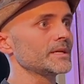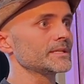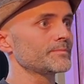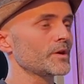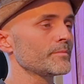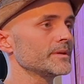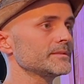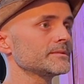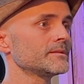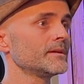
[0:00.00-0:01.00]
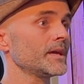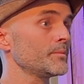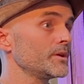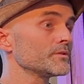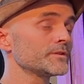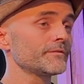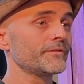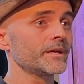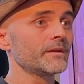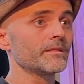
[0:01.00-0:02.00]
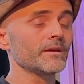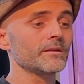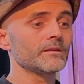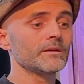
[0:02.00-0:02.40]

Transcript: experiments, and we also find that